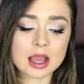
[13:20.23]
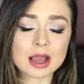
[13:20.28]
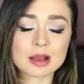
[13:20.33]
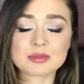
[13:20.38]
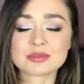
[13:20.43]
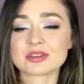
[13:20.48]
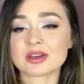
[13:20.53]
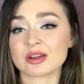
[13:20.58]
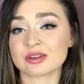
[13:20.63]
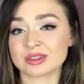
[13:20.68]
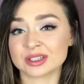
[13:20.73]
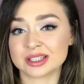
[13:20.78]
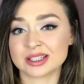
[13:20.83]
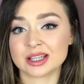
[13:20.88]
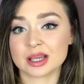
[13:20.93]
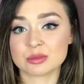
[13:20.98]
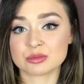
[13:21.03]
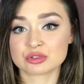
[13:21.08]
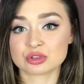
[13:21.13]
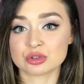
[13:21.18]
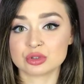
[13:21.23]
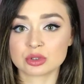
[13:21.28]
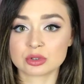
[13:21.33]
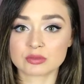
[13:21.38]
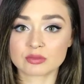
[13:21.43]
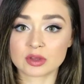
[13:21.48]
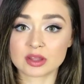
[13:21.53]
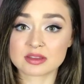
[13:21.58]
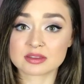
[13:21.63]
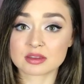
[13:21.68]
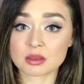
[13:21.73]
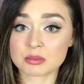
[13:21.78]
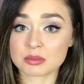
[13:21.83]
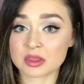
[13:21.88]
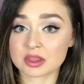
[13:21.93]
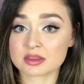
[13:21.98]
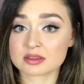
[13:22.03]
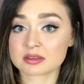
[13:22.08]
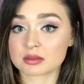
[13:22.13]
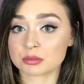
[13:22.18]
I'm sorry, I'm sure you can find
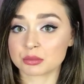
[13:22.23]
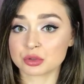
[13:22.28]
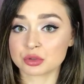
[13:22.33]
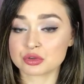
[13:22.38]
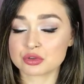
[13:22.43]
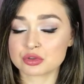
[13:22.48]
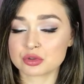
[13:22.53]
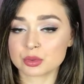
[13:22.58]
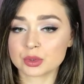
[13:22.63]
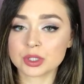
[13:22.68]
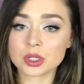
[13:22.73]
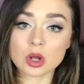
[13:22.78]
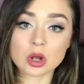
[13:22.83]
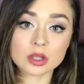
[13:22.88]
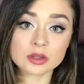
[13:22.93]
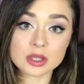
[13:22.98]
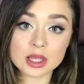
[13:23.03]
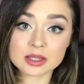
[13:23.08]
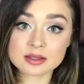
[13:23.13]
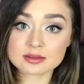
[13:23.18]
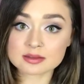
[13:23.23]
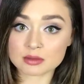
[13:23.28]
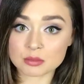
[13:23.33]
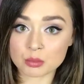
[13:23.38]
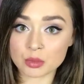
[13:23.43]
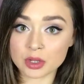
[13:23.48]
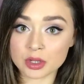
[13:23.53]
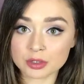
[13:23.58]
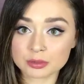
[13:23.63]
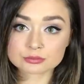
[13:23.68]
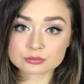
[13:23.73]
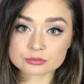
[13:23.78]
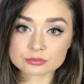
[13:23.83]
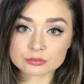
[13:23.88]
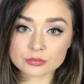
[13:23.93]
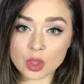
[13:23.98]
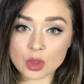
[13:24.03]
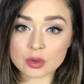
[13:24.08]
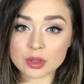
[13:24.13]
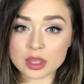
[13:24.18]
something similar to it online somewhere.
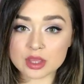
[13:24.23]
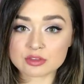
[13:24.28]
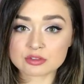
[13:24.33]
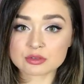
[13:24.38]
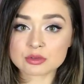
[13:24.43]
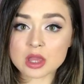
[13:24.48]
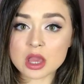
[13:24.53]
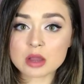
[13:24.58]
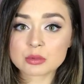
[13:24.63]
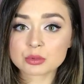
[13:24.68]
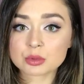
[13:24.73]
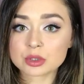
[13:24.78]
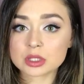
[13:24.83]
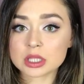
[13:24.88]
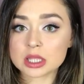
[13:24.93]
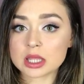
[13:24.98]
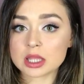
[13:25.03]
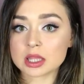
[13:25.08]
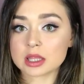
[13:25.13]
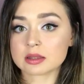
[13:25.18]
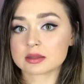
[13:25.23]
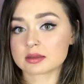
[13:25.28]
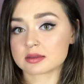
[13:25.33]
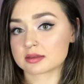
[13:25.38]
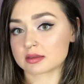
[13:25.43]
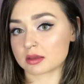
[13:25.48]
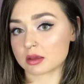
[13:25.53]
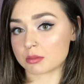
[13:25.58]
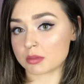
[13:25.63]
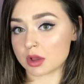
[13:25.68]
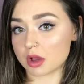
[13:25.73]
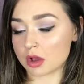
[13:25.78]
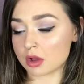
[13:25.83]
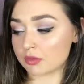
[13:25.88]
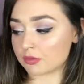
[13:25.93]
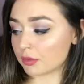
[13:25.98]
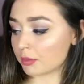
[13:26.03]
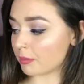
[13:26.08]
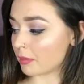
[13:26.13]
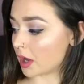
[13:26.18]
Okay, so now I'm going to get into some
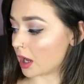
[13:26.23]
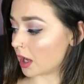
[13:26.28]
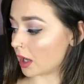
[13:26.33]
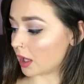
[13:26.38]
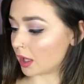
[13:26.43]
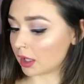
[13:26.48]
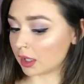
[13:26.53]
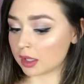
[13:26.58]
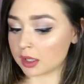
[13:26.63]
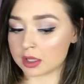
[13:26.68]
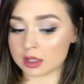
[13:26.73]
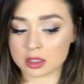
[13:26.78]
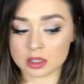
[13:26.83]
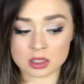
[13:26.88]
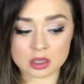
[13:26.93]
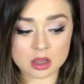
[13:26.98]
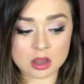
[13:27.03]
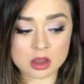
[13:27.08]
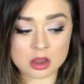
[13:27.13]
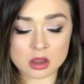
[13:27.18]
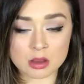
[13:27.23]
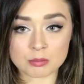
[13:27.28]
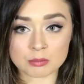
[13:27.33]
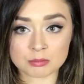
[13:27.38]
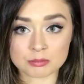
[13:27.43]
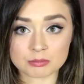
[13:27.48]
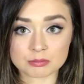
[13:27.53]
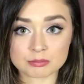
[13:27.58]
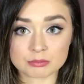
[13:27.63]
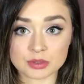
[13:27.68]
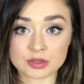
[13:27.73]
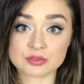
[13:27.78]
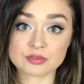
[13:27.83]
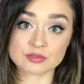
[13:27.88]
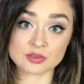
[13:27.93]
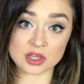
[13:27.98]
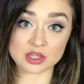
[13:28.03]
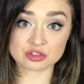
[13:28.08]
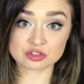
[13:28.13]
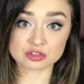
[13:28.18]
of my my
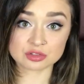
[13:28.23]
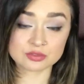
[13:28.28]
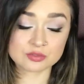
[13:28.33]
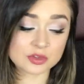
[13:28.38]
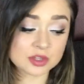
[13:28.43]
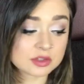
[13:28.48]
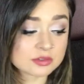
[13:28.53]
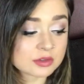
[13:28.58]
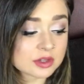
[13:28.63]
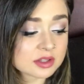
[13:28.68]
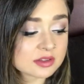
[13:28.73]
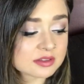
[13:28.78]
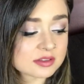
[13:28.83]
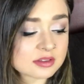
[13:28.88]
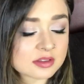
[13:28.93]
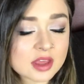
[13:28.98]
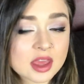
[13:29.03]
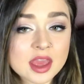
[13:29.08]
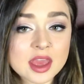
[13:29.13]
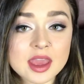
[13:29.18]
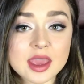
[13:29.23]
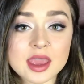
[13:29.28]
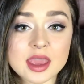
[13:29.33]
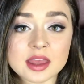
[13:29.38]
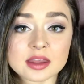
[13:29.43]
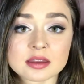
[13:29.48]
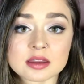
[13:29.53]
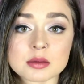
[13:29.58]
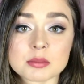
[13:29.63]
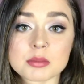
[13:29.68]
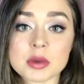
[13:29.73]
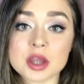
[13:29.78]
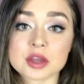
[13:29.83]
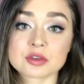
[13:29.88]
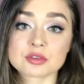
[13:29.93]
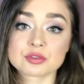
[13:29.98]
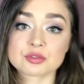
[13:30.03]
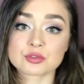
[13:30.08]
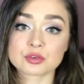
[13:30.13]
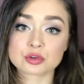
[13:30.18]
fashion favorites. And
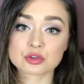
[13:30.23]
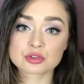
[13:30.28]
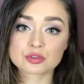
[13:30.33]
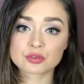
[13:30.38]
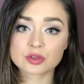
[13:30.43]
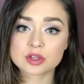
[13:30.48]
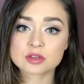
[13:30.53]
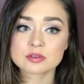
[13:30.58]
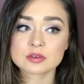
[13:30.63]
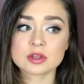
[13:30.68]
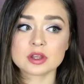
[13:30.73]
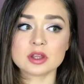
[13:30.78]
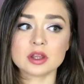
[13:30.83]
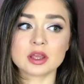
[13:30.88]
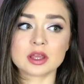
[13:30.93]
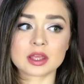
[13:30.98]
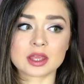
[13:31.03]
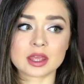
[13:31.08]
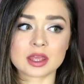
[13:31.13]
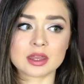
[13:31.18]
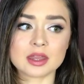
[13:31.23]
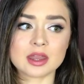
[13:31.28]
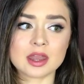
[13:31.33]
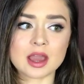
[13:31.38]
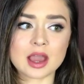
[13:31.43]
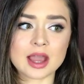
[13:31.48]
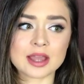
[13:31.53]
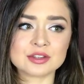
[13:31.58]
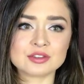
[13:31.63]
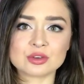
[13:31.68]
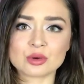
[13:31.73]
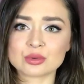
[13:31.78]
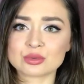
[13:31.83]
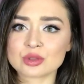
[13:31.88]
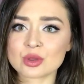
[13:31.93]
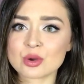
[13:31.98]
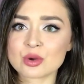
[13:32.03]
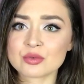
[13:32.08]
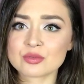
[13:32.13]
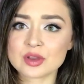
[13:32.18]
my first favorite, again, I don't
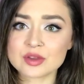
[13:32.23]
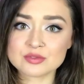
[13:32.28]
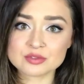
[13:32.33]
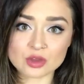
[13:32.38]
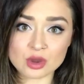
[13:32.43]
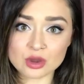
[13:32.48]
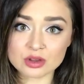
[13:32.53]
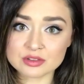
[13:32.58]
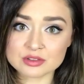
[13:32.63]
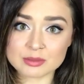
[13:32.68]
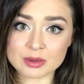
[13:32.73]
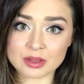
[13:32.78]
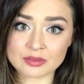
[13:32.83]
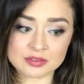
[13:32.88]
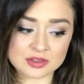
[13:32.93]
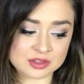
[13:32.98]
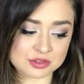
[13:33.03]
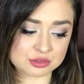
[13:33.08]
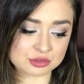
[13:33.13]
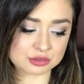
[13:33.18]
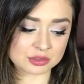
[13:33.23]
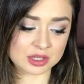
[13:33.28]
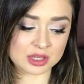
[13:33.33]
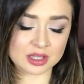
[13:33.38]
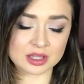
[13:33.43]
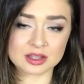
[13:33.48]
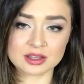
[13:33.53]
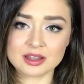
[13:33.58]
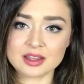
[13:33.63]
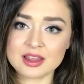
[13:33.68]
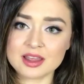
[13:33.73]
know if I've talked about these or not.